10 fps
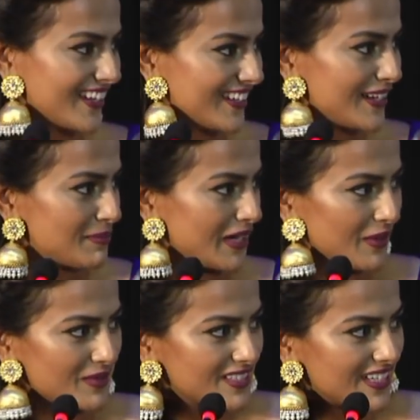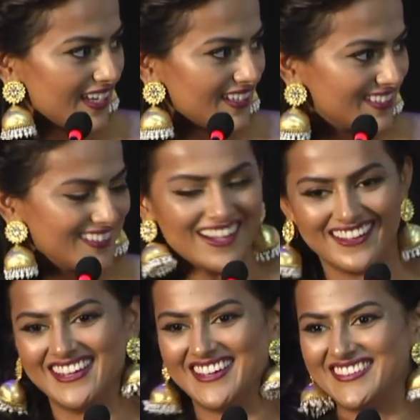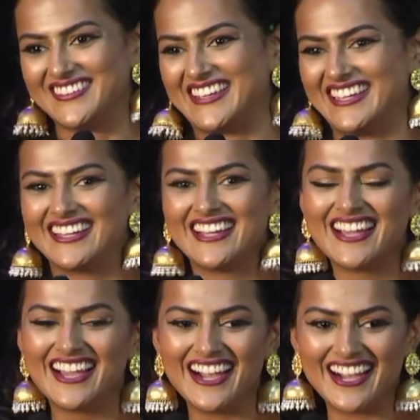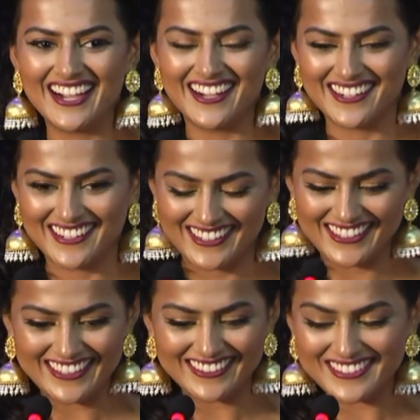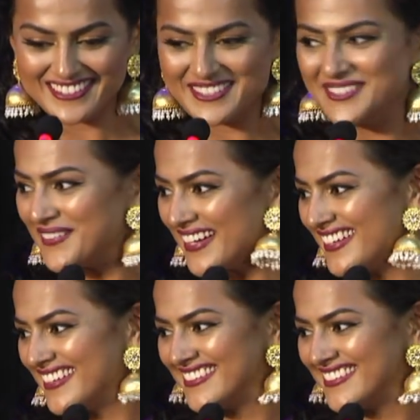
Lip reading: Did I pronounce it right? Okay. This is my...